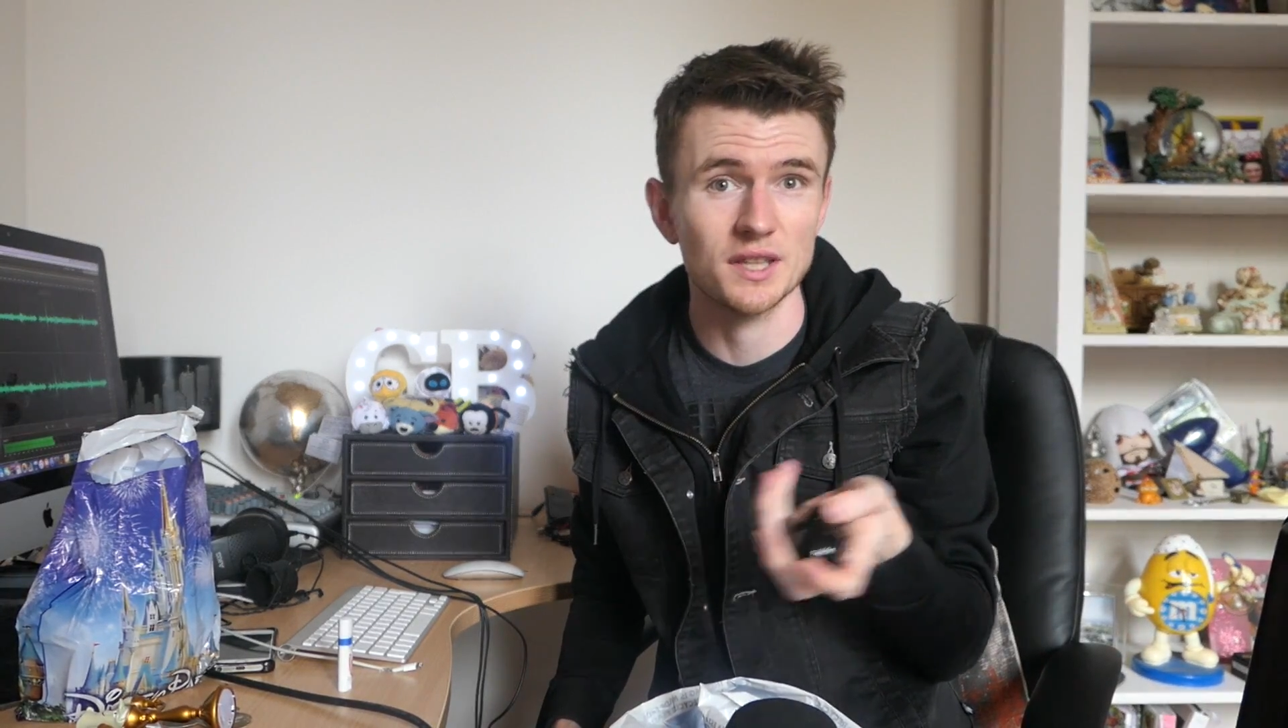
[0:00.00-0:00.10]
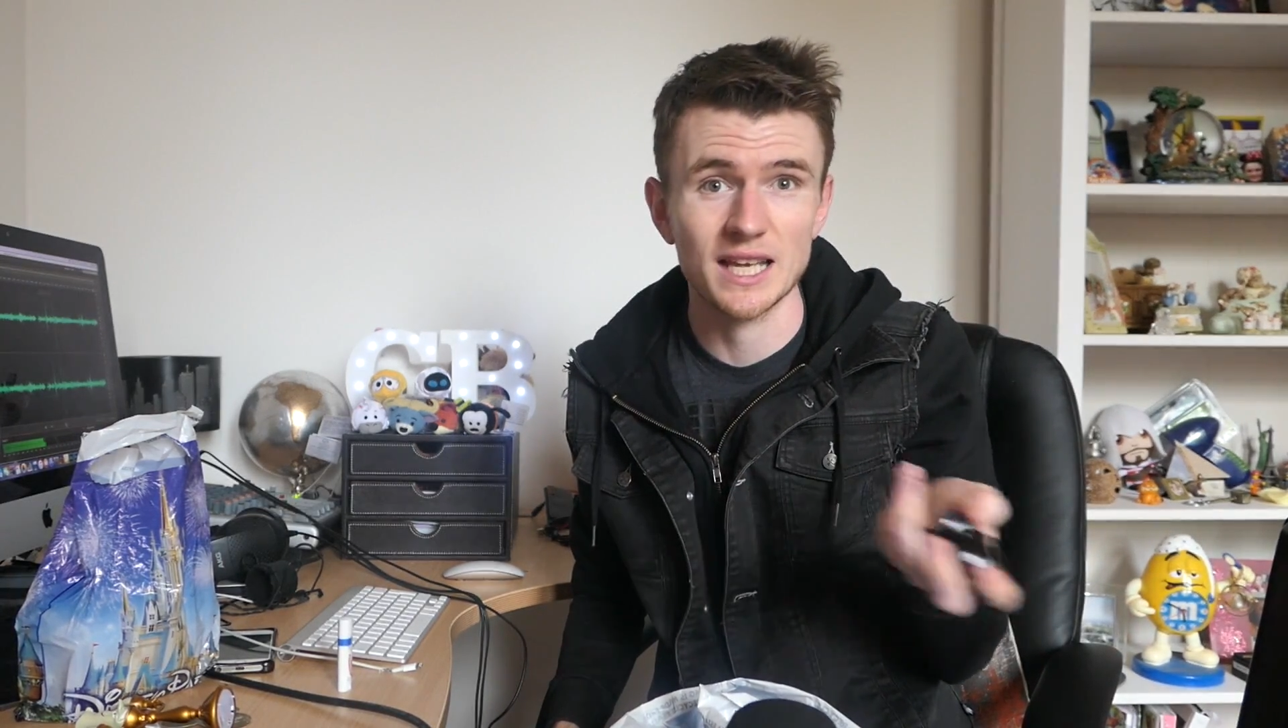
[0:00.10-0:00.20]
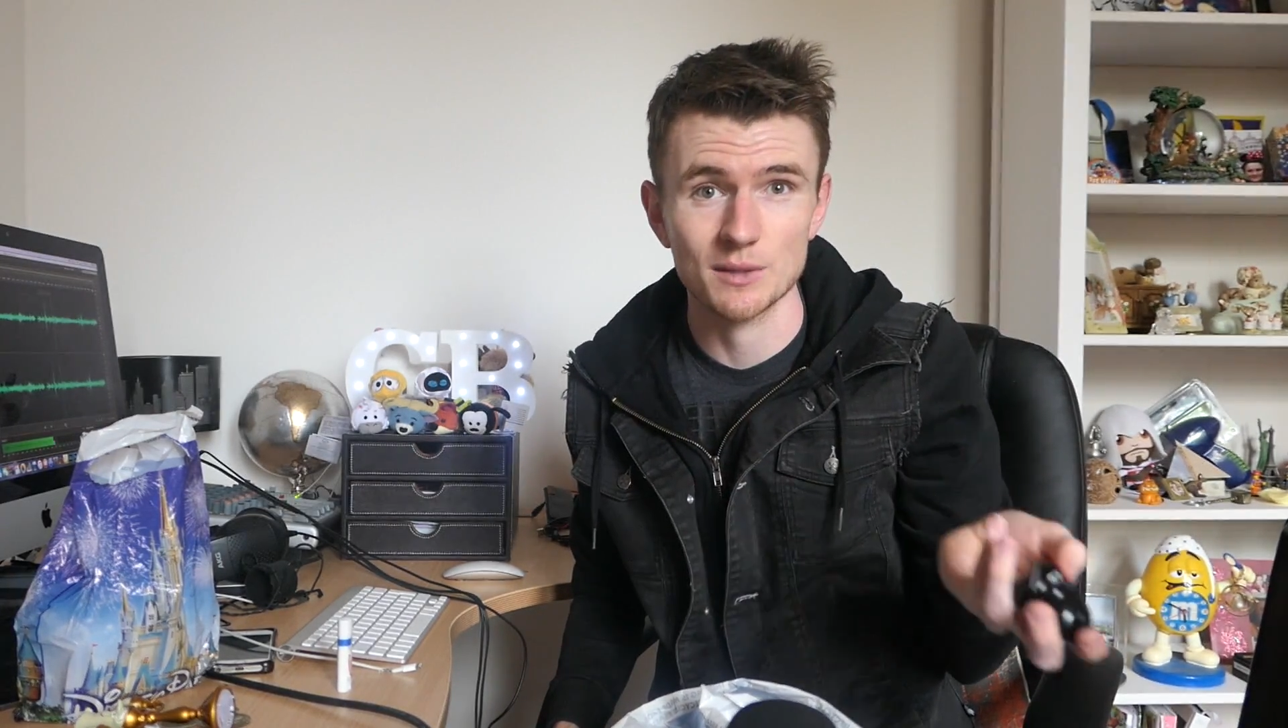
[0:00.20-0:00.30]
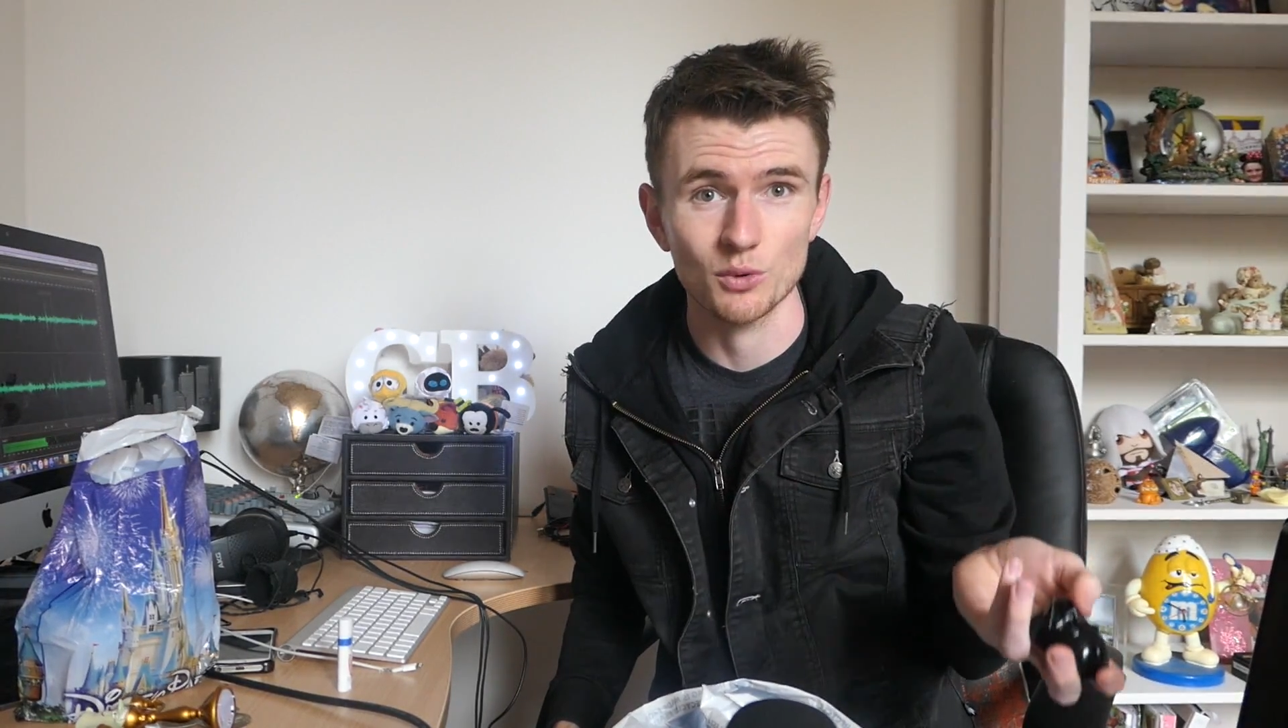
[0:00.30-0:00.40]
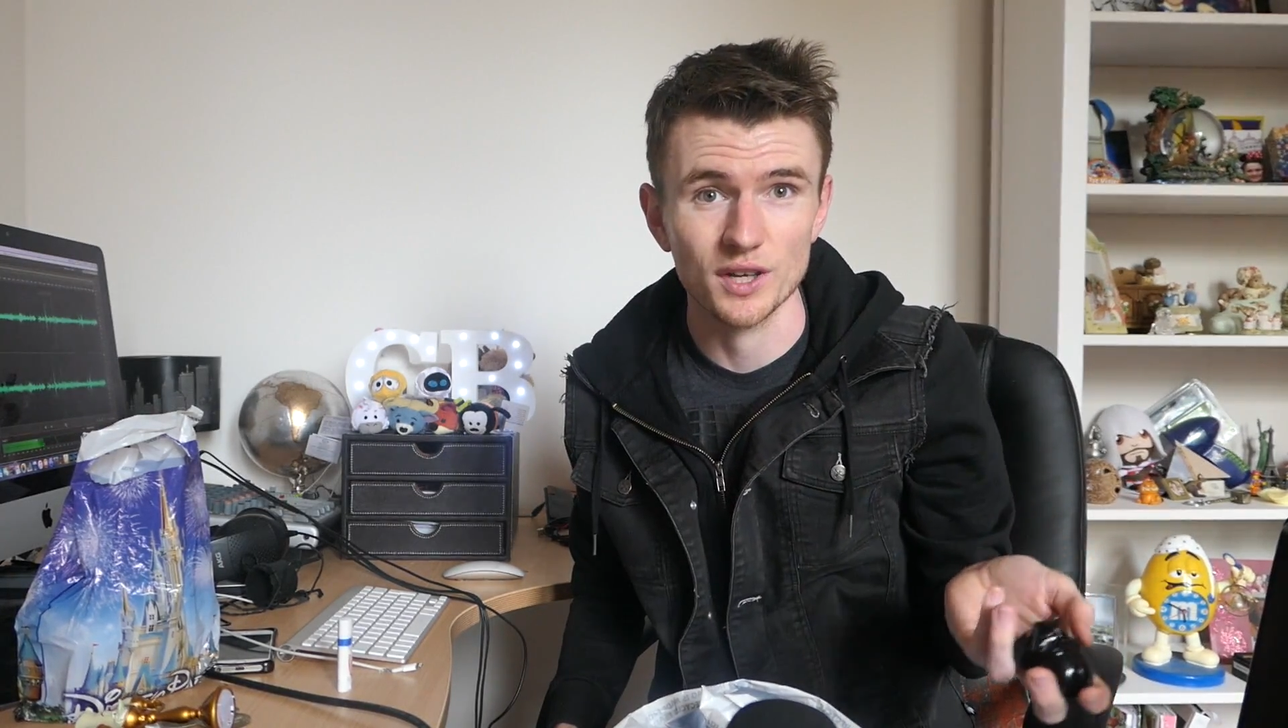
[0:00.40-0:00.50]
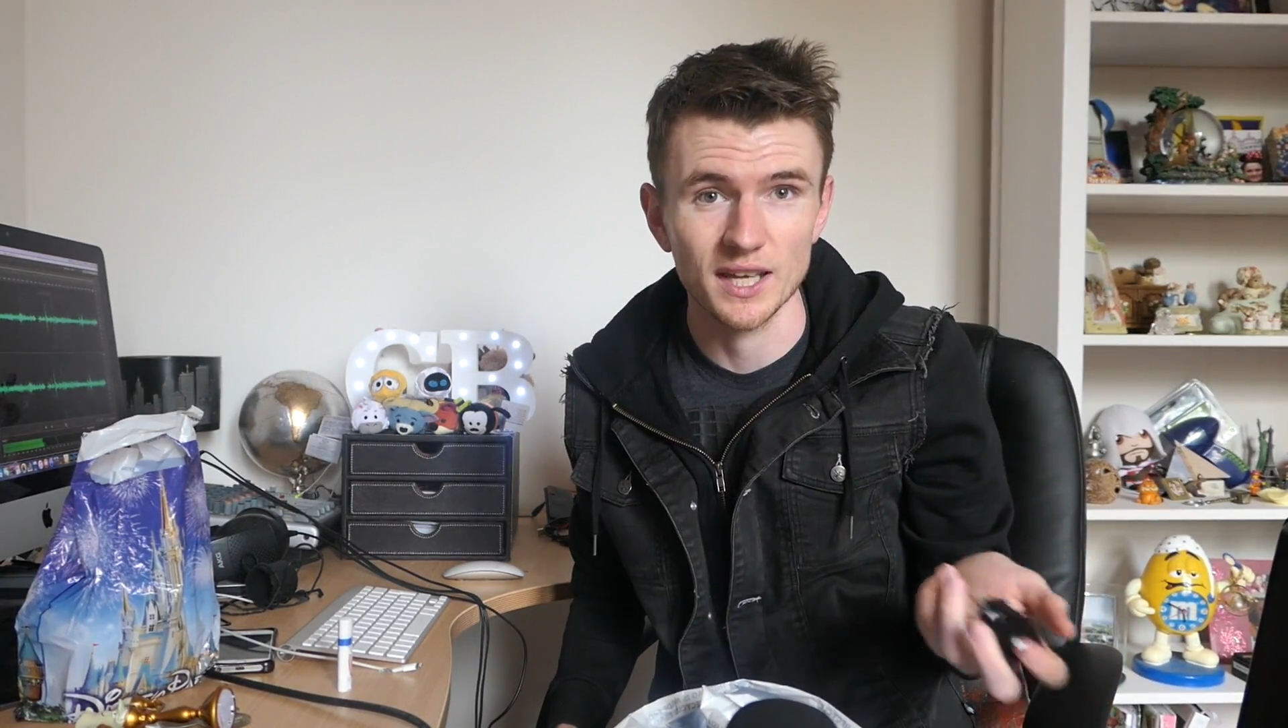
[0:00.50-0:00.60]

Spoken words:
like the Animal